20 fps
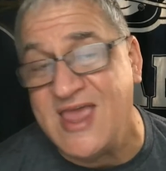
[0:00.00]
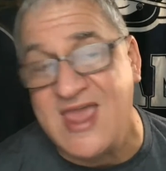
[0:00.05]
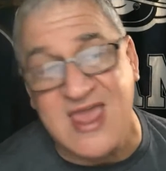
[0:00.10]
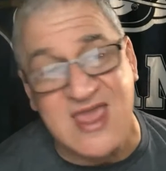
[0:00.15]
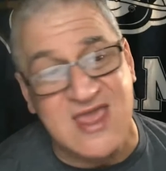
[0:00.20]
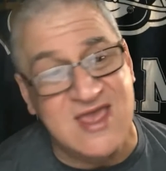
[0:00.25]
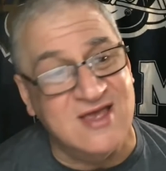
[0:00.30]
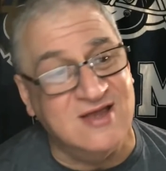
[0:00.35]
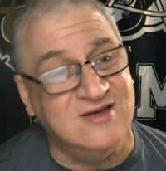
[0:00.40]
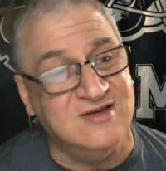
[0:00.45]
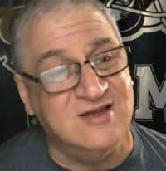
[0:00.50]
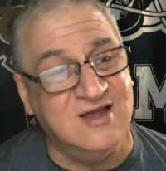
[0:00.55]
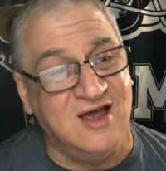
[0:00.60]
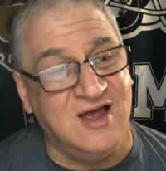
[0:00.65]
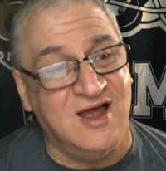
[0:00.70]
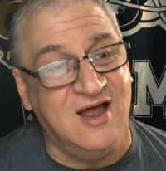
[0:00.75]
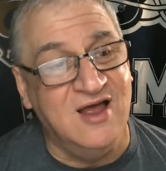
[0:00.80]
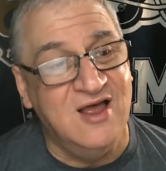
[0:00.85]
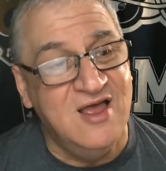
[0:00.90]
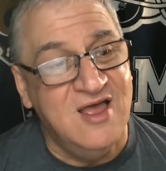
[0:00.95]

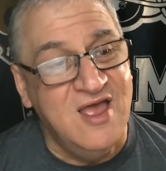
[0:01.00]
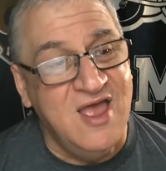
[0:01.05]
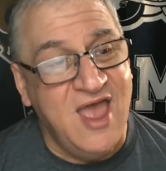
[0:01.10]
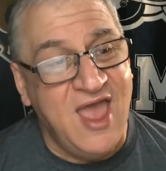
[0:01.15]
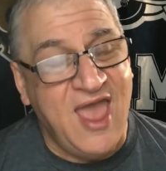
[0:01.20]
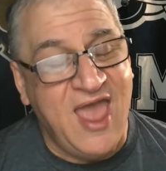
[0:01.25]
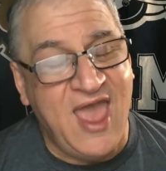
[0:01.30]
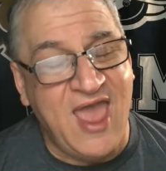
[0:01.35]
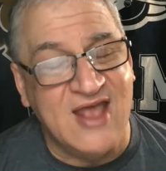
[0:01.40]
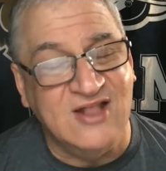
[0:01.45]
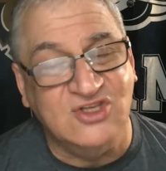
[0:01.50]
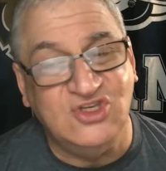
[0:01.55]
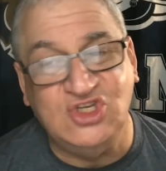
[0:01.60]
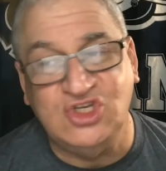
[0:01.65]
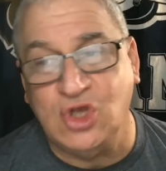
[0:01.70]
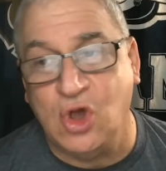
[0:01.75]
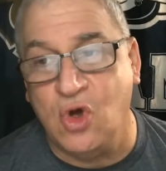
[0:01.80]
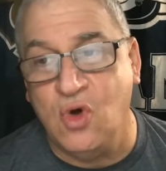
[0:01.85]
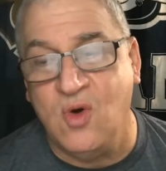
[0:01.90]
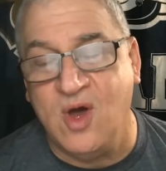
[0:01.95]
And
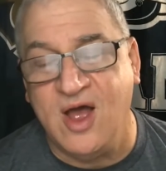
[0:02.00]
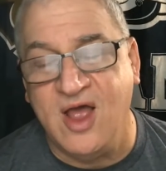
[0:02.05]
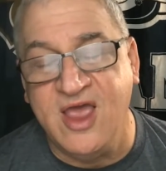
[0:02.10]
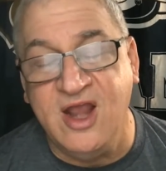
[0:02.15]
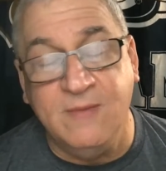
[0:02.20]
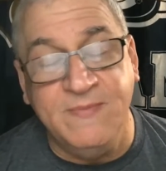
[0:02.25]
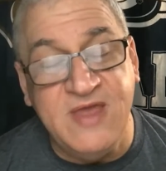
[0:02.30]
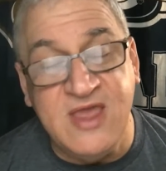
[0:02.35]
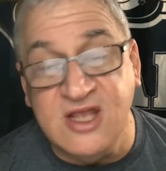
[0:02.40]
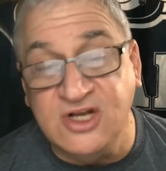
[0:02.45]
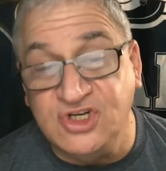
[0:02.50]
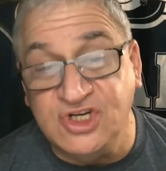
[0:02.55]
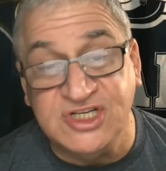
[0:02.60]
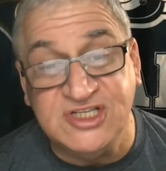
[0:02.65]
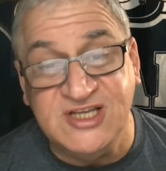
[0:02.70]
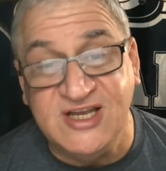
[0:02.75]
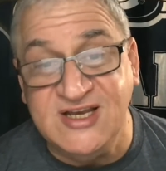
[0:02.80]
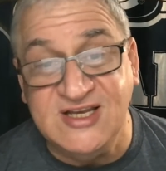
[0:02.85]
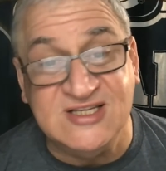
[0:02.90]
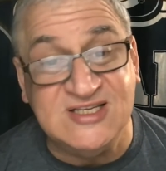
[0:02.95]
so it'll be
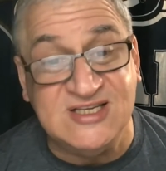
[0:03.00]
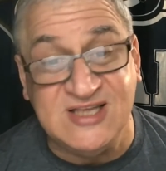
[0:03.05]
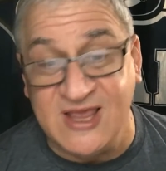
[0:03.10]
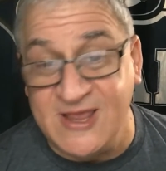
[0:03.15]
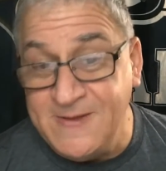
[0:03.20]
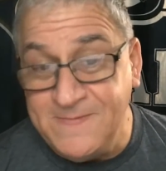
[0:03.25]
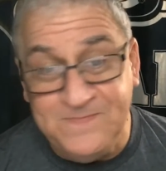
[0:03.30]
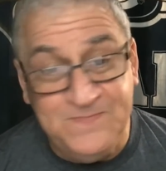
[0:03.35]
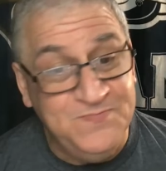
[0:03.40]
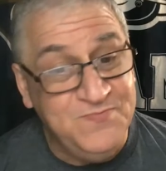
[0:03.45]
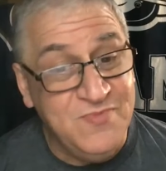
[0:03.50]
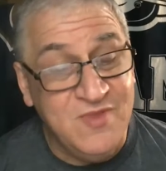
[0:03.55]
interesting to see.